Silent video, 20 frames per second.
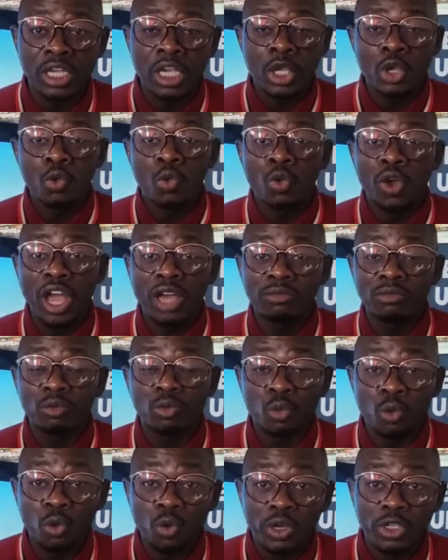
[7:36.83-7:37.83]
We
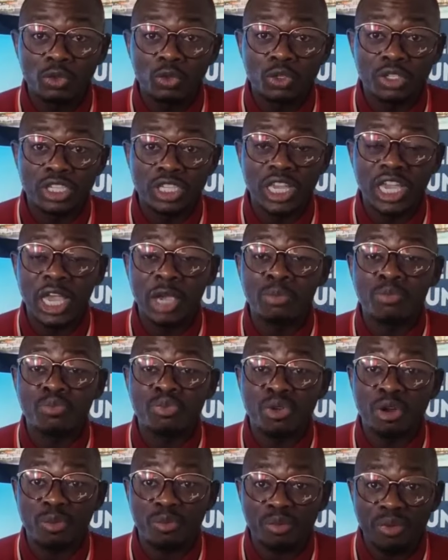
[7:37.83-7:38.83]
want to see a
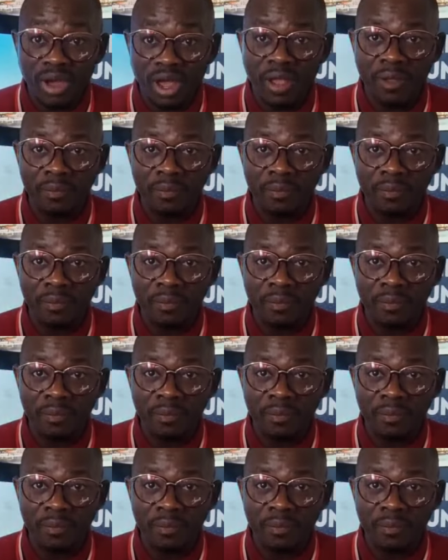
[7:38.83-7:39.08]
proper